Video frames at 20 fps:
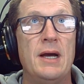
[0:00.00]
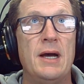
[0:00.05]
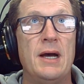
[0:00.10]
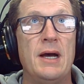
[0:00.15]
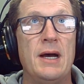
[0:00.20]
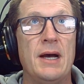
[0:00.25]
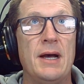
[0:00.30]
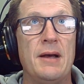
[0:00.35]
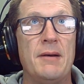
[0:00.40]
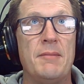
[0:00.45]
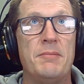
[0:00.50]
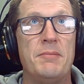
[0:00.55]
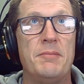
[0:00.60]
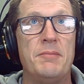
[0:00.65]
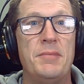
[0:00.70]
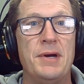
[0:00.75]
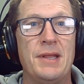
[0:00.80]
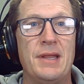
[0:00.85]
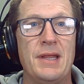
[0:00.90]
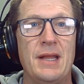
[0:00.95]

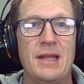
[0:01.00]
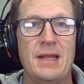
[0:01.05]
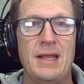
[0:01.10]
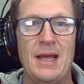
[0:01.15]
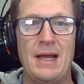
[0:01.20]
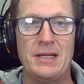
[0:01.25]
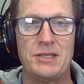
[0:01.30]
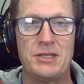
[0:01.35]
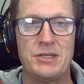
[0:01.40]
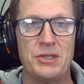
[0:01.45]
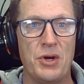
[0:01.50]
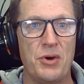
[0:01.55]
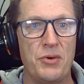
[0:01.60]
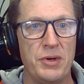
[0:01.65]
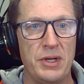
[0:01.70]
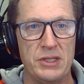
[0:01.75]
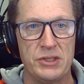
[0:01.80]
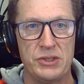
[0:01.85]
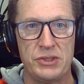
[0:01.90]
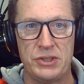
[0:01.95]
But that
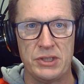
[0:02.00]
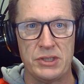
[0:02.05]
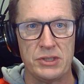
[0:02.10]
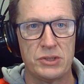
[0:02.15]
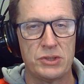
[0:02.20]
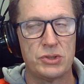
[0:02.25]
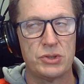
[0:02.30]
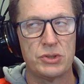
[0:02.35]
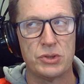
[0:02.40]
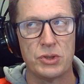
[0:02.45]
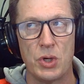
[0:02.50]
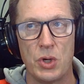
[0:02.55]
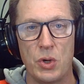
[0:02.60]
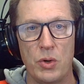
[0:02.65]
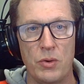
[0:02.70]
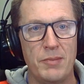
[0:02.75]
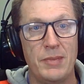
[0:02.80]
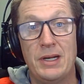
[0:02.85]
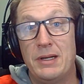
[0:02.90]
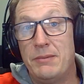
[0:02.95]
Sony is just
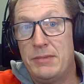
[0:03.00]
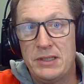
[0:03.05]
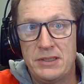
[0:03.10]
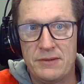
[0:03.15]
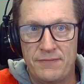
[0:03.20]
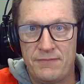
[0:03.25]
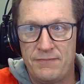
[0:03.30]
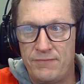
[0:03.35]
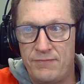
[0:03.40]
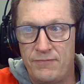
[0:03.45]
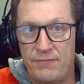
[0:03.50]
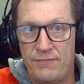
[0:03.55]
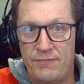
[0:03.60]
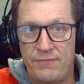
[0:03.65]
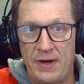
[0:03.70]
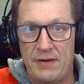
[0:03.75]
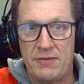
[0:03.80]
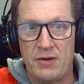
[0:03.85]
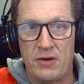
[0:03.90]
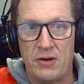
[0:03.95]
so, it's a
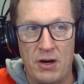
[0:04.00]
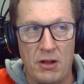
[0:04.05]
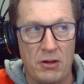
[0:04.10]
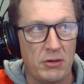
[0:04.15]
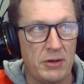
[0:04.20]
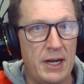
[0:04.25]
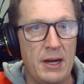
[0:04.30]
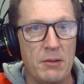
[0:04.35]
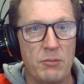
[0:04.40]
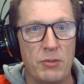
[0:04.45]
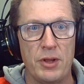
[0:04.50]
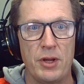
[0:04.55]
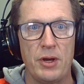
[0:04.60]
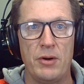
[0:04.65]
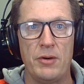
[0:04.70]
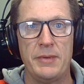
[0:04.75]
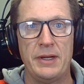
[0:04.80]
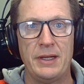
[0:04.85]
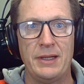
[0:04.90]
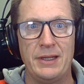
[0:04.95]
$500 camera though.
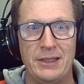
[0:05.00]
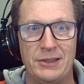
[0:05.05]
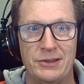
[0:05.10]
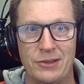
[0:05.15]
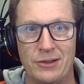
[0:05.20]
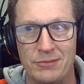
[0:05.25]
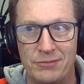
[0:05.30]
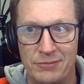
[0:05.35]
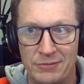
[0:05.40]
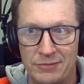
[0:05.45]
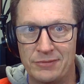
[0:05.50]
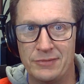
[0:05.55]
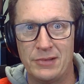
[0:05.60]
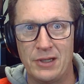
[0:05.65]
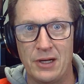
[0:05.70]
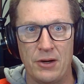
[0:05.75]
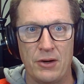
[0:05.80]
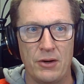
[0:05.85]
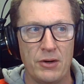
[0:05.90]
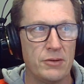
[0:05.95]
I mean, these are
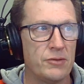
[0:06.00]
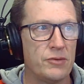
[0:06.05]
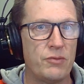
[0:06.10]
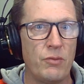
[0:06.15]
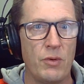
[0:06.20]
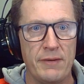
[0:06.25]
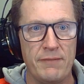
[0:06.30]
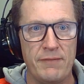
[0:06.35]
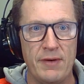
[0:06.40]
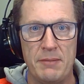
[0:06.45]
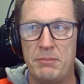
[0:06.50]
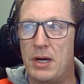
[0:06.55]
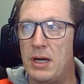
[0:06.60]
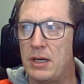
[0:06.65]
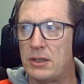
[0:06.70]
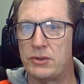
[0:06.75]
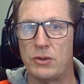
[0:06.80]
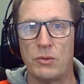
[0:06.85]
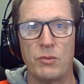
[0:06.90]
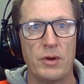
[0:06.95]

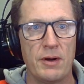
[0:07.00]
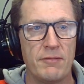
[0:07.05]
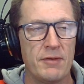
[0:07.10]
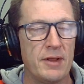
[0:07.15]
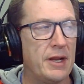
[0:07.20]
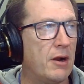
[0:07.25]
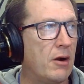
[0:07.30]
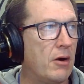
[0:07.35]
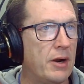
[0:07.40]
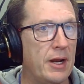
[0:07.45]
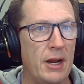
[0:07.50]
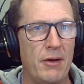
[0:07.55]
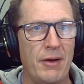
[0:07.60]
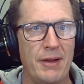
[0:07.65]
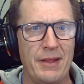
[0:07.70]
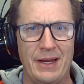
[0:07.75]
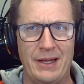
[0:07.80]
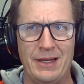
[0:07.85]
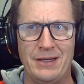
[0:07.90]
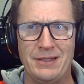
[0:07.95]
$125 or whatever they are now. I
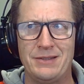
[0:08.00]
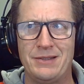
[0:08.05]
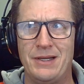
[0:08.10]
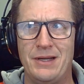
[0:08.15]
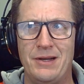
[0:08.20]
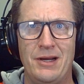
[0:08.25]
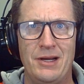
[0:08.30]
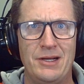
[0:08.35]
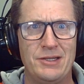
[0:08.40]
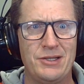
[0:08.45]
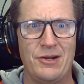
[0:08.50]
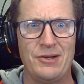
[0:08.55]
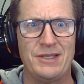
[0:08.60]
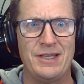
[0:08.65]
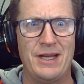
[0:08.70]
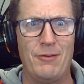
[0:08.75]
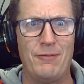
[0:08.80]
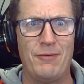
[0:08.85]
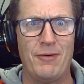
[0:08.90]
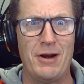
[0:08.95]
think it's on
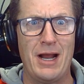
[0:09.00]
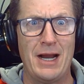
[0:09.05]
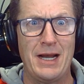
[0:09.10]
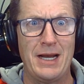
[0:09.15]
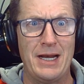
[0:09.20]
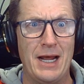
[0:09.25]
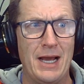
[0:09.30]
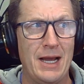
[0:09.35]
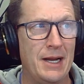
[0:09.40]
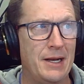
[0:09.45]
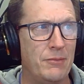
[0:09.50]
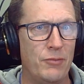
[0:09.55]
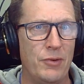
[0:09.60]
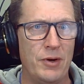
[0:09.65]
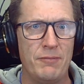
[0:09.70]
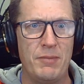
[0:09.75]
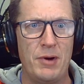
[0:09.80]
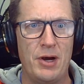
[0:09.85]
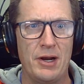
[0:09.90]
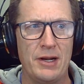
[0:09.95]
sale for $99. Would
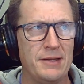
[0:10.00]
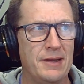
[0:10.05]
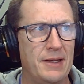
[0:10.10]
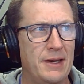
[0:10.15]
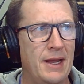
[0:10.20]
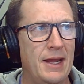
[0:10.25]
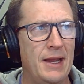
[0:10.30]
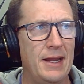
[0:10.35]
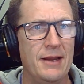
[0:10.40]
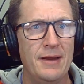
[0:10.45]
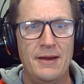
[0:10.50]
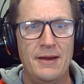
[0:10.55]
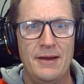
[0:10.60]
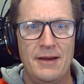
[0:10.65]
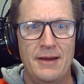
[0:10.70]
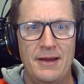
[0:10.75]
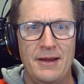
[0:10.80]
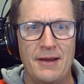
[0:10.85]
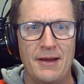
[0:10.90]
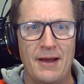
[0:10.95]
have bought it today.
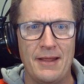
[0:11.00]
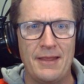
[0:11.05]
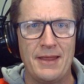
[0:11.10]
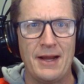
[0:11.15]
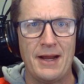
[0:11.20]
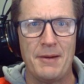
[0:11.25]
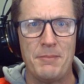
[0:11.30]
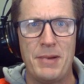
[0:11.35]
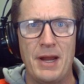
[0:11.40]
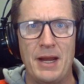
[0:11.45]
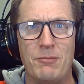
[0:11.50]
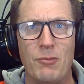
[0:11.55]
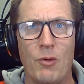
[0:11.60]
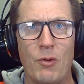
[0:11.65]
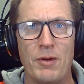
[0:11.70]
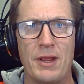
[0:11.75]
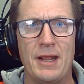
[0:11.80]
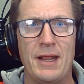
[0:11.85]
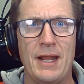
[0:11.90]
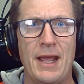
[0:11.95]
Yeah, I think I paid
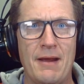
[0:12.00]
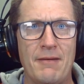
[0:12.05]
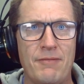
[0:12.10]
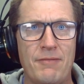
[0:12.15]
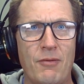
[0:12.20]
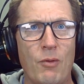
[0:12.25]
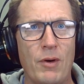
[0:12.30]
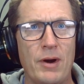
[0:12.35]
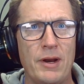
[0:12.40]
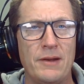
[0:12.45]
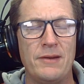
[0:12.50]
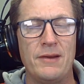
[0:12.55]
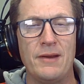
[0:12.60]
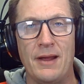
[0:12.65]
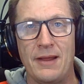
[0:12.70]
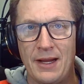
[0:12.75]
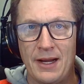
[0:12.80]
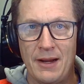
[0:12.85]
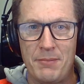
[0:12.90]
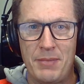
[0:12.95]
more than that for it. I
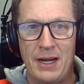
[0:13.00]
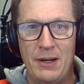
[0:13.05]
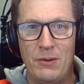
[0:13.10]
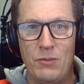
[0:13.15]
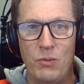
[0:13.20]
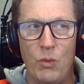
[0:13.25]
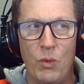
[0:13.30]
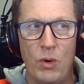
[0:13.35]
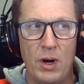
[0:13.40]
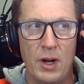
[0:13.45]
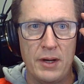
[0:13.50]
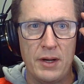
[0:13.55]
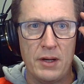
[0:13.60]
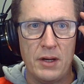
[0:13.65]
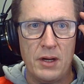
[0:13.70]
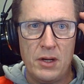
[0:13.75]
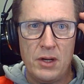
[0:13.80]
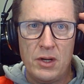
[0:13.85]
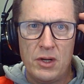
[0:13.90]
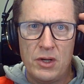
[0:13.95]
think I paid
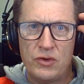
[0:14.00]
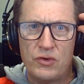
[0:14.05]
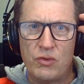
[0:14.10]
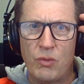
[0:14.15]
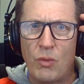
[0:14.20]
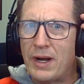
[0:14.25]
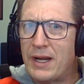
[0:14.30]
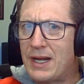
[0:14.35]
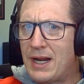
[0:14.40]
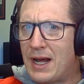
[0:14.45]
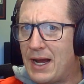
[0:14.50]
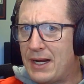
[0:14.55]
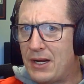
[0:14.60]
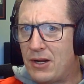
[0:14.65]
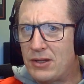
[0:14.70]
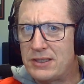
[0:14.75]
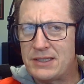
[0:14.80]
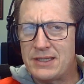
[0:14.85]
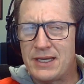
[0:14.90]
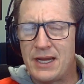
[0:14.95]
$129
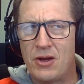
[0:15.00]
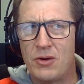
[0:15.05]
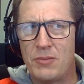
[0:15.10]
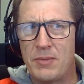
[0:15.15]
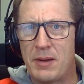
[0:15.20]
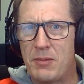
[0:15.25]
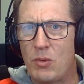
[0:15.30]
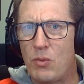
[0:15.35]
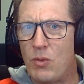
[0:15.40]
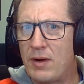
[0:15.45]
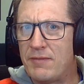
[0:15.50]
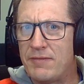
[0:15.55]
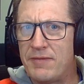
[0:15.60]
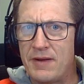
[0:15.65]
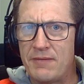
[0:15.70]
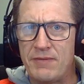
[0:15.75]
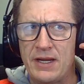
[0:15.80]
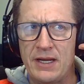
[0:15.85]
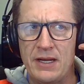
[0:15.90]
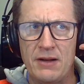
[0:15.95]
on sale, maybe
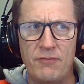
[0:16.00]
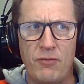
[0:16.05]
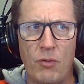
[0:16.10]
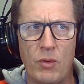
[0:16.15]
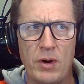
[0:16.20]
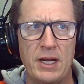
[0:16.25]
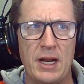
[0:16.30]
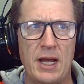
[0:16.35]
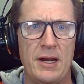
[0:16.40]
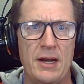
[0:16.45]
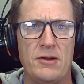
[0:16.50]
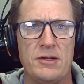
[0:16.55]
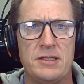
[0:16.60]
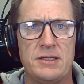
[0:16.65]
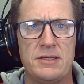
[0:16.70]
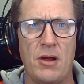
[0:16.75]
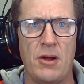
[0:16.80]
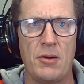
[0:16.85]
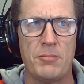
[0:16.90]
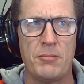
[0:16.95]
$150, $49
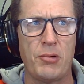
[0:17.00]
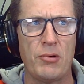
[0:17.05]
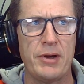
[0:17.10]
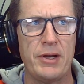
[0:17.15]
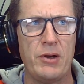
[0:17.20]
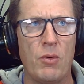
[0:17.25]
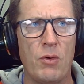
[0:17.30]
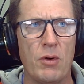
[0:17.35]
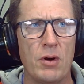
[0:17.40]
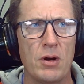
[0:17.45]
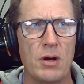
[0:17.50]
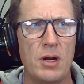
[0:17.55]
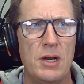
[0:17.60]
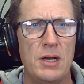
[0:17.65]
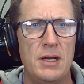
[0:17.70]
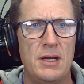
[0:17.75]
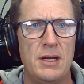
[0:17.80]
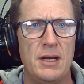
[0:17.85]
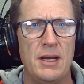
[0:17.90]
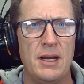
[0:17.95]
on pre-order,
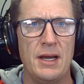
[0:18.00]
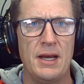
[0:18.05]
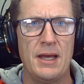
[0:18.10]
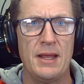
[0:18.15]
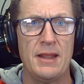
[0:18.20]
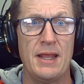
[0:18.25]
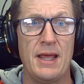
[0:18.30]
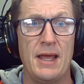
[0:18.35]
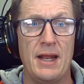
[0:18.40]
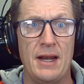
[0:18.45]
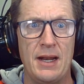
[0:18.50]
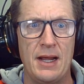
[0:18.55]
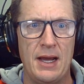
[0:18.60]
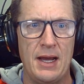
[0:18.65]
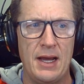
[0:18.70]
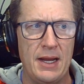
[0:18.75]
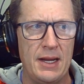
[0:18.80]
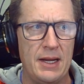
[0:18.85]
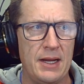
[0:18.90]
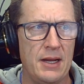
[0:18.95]
and then
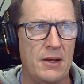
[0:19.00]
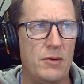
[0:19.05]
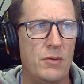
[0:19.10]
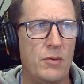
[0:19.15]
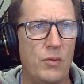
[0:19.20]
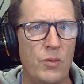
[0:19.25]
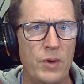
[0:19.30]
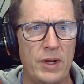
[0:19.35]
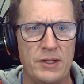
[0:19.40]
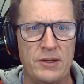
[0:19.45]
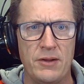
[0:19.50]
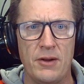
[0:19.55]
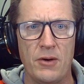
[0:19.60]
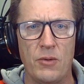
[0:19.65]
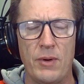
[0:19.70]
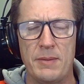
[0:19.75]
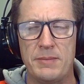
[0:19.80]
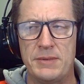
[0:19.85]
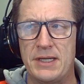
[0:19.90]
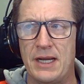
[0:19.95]
I went to their
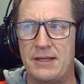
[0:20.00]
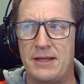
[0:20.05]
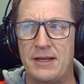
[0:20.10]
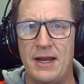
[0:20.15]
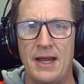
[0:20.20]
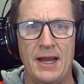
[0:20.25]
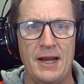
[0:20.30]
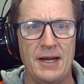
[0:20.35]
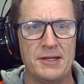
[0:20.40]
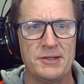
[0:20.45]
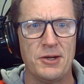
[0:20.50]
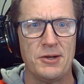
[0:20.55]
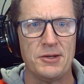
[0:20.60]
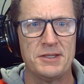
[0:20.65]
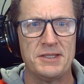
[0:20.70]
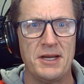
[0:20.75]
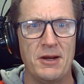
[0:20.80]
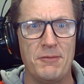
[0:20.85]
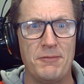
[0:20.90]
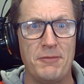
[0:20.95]
website today and it's on
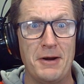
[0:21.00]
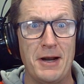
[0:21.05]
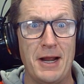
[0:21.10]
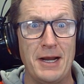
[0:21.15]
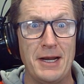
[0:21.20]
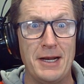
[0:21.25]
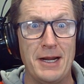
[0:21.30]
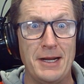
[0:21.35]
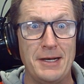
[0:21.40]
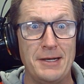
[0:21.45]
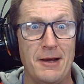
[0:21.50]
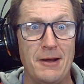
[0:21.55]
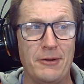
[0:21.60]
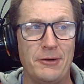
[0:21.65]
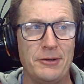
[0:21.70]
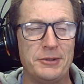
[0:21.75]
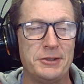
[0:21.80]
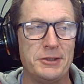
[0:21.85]
sale for $99.